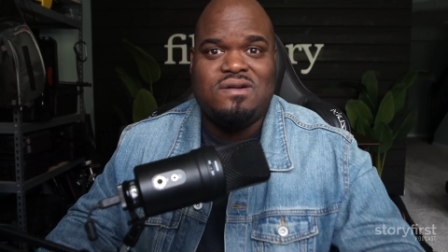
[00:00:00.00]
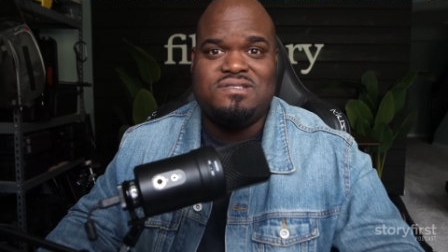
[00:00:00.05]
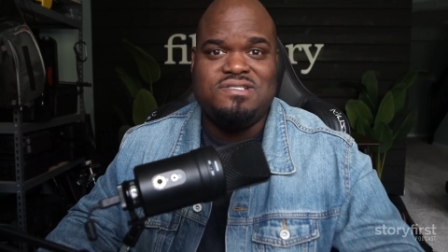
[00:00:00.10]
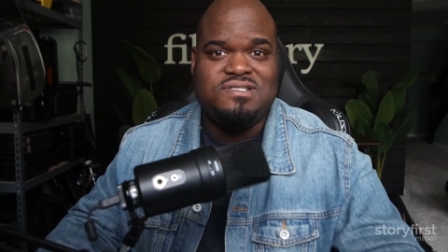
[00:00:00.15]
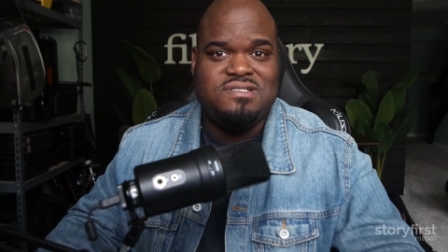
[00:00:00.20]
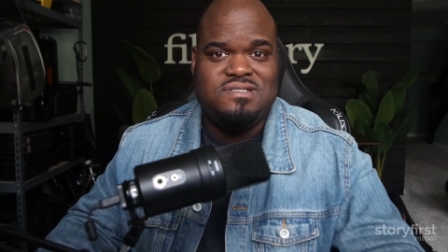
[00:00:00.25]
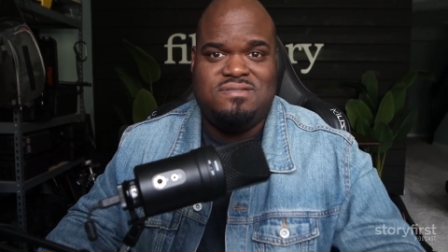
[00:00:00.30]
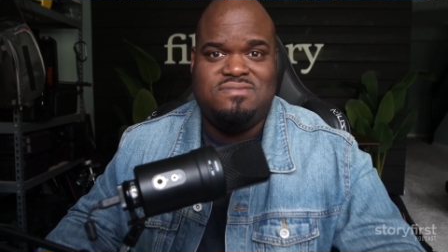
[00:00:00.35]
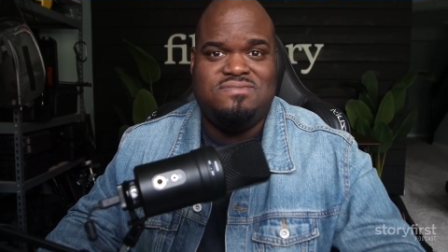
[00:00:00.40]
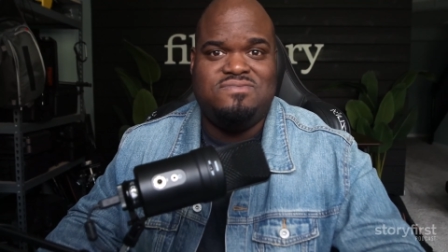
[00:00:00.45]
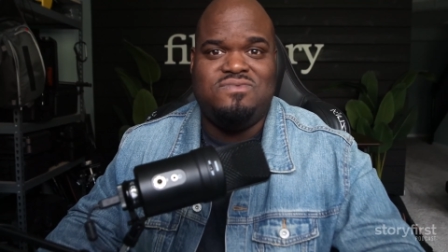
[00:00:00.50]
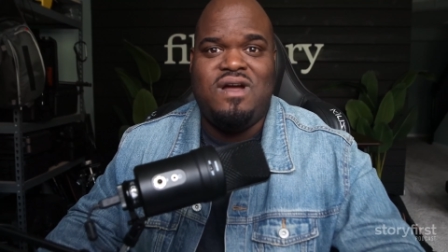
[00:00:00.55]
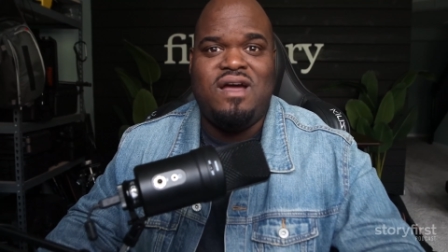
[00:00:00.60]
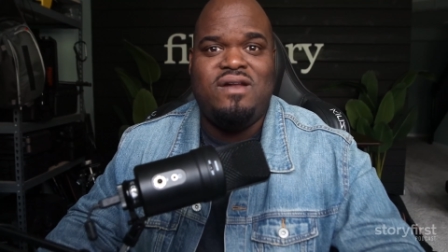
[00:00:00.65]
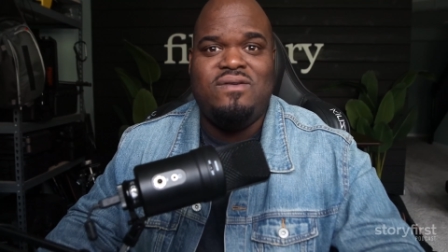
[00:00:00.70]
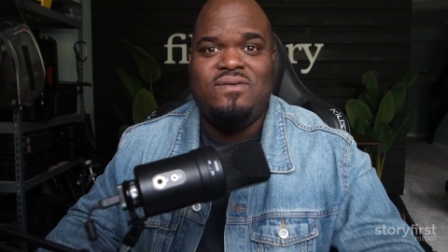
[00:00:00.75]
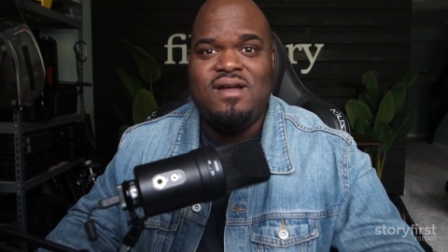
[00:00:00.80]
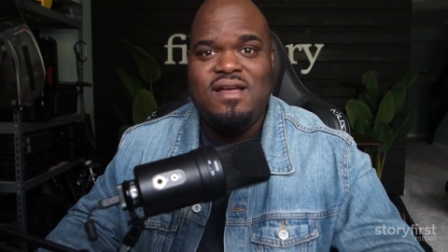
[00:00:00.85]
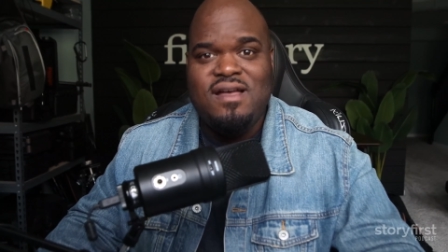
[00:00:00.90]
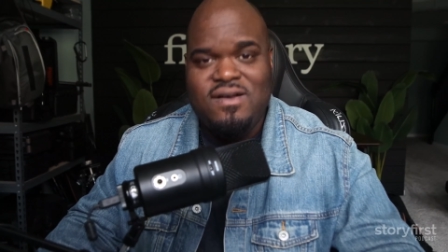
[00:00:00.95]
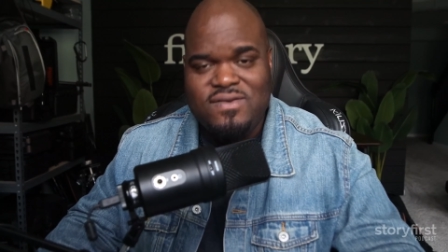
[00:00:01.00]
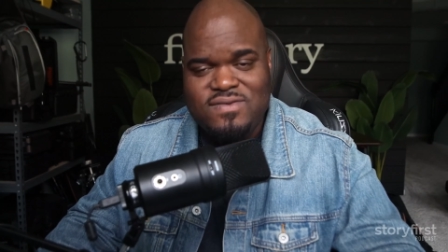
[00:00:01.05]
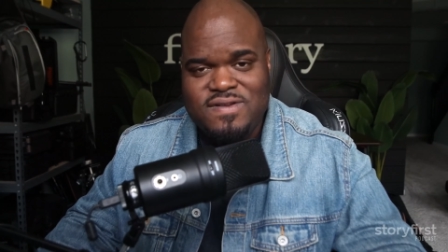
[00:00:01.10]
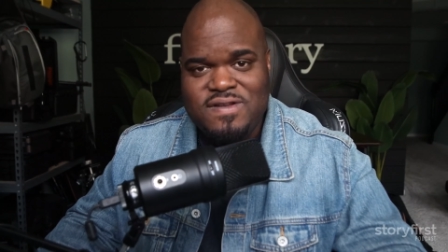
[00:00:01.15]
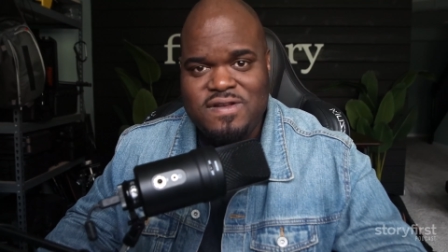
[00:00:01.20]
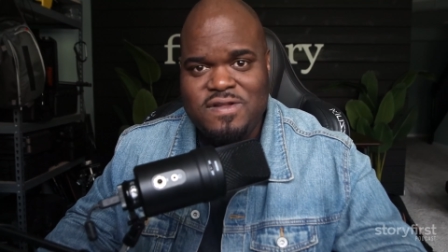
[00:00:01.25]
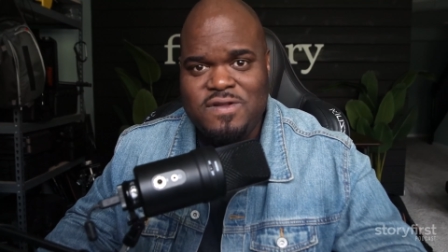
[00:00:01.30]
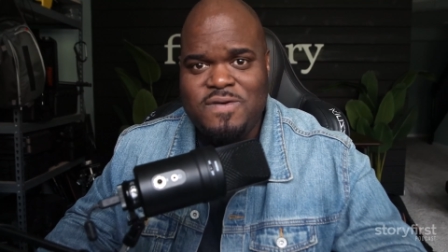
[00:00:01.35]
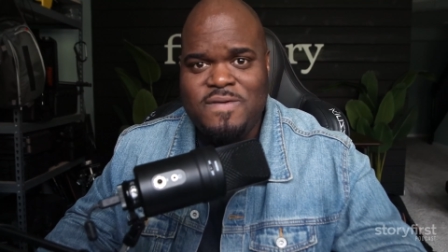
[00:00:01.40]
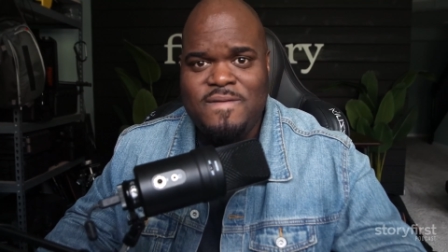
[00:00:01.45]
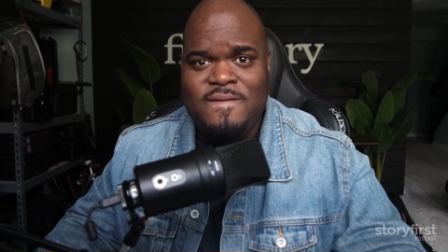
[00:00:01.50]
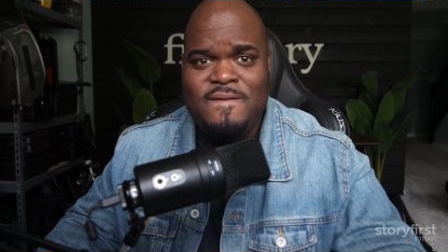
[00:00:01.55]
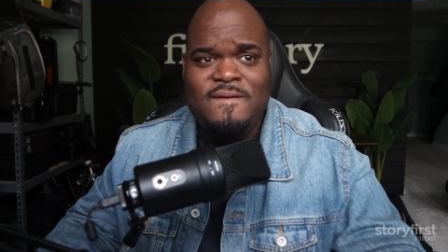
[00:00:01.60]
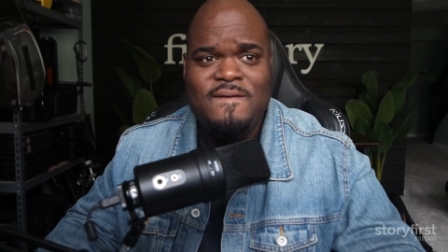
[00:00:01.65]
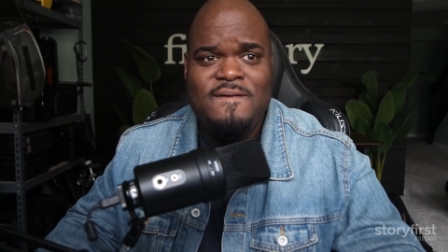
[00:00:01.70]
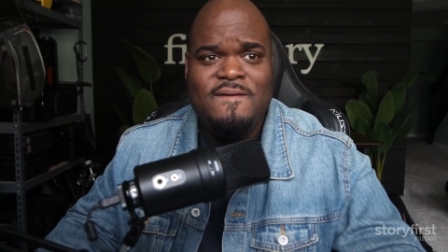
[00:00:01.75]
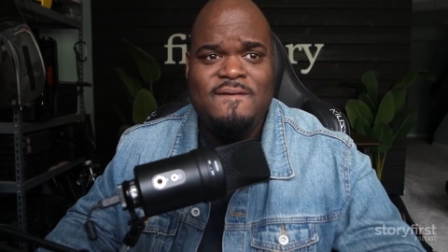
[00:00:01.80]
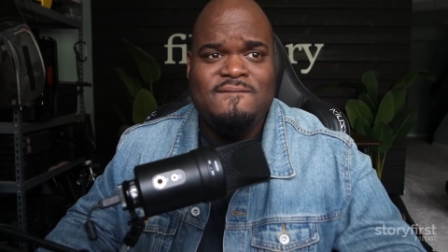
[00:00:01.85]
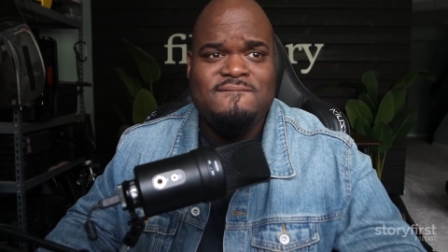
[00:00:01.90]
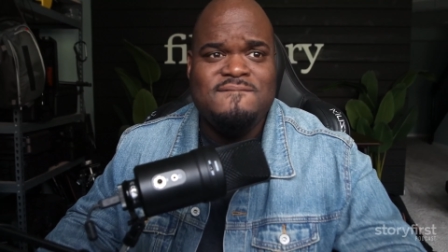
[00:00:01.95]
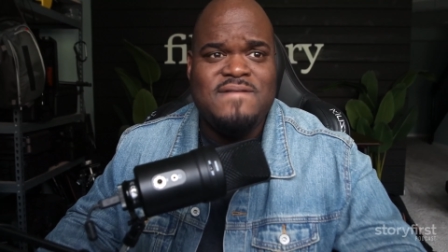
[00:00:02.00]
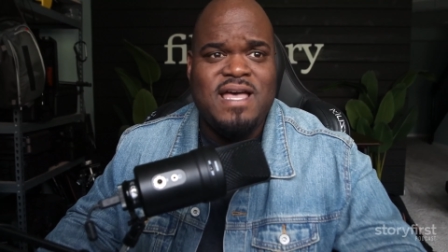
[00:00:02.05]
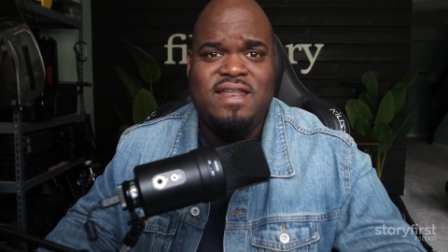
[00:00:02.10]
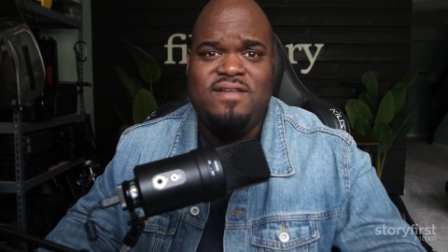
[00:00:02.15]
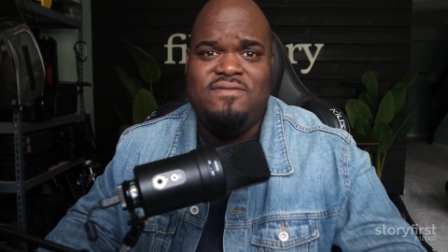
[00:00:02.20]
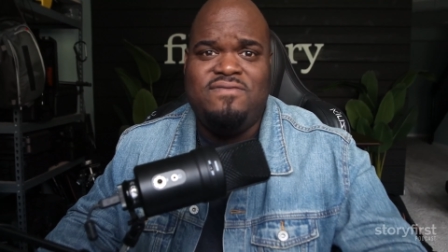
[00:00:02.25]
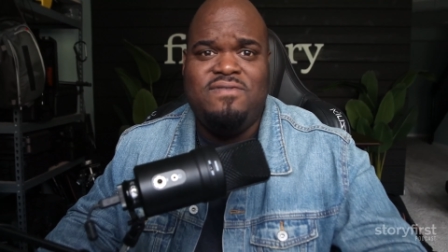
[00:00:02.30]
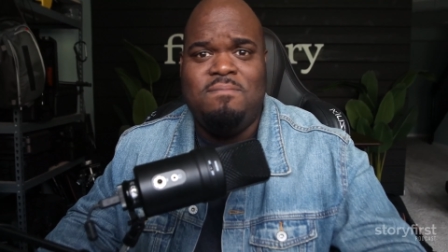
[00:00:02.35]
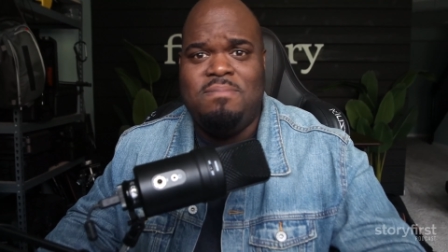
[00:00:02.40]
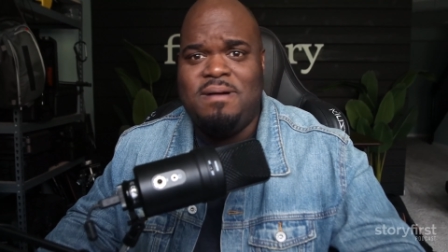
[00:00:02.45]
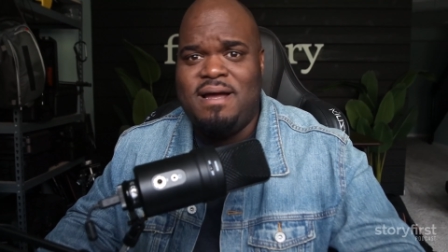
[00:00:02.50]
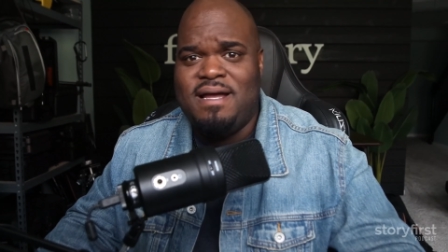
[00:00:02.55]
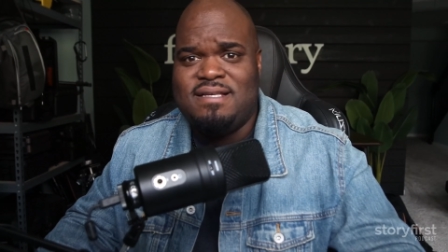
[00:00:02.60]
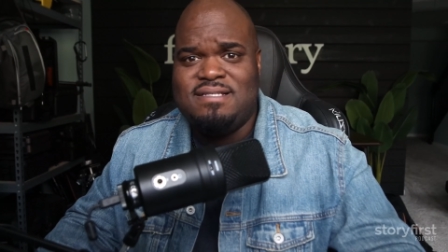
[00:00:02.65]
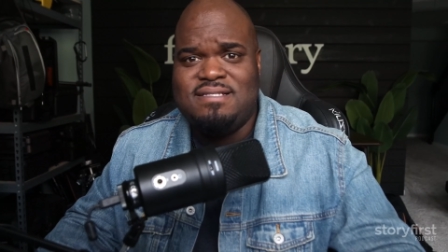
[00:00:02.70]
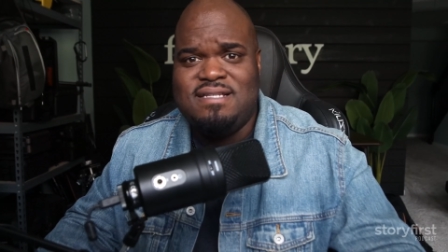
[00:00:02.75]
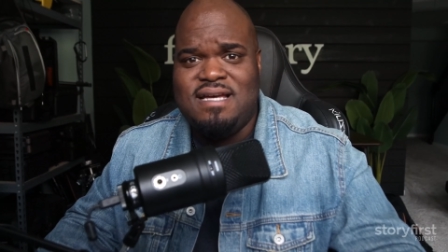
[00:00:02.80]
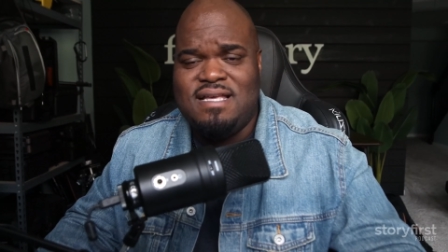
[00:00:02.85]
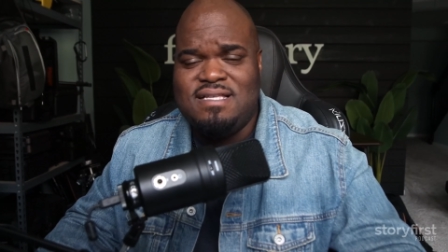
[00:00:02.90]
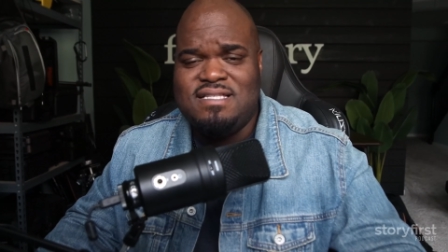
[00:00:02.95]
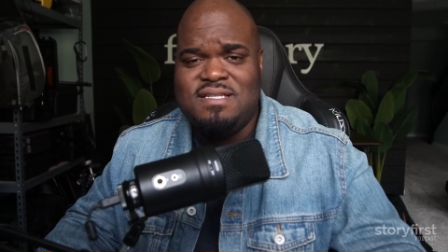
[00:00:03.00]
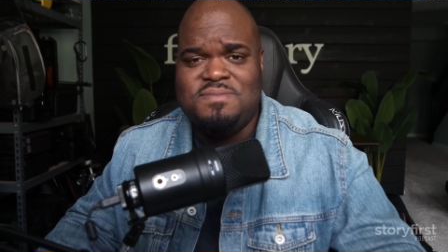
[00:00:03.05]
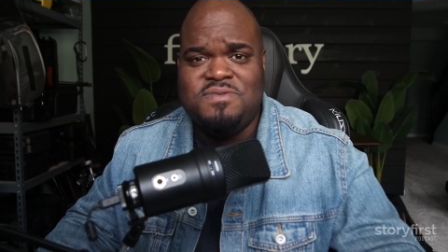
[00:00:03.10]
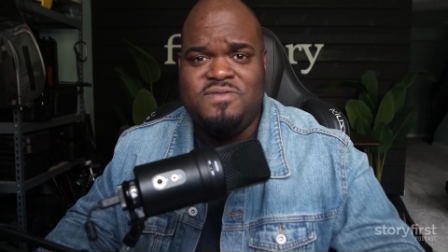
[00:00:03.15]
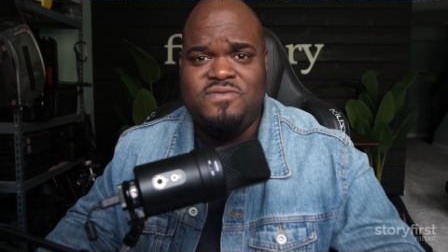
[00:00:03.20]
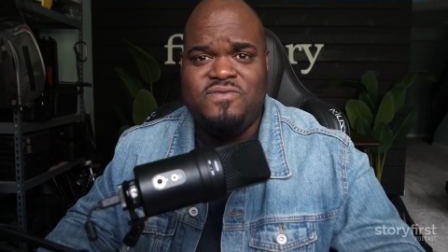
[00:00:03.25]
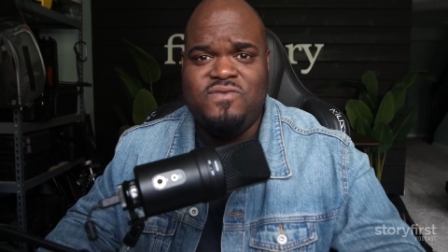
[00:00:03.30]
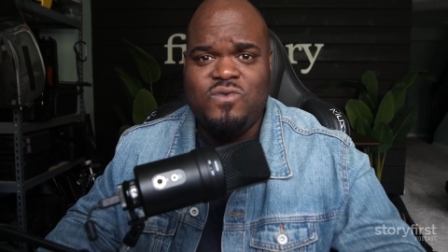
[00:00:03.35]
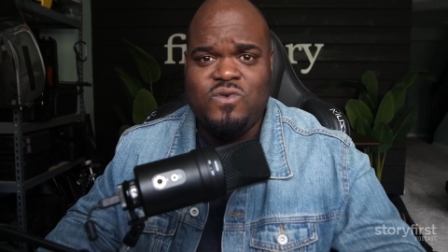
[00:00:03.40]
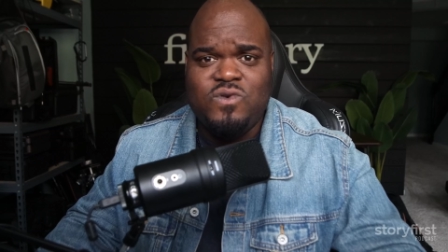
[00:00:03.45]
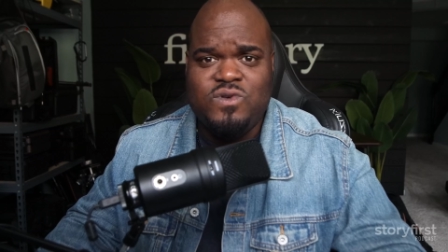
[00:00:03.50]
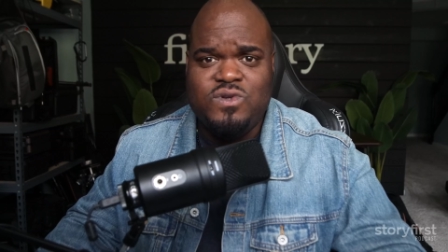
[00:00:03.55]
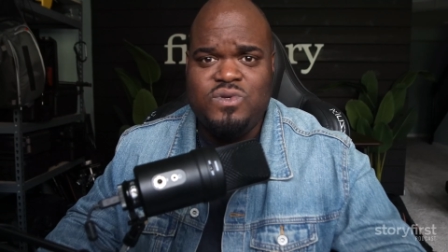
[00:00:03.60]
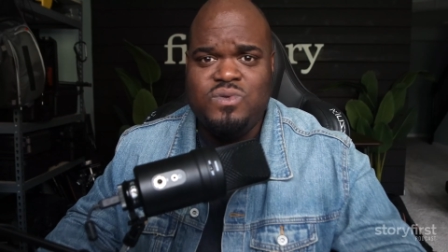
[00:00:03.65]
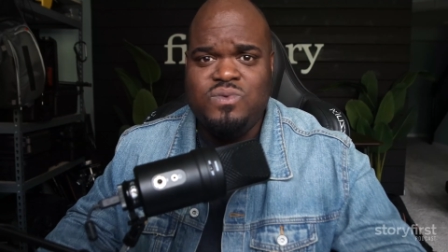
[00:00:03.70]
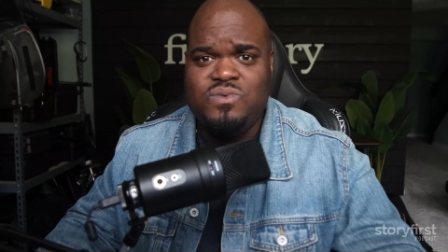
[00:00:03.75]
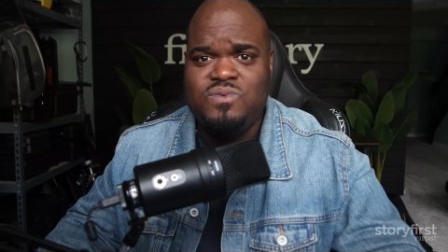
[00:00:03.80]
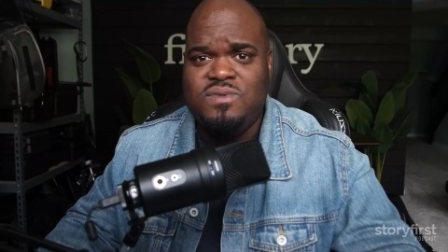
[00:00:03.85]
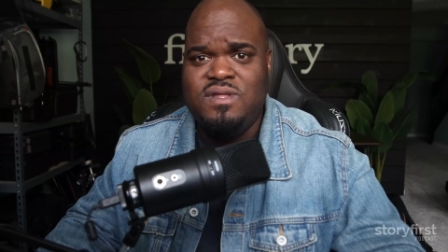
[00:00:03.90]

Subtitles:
just ride around, And if the bike's not something for you,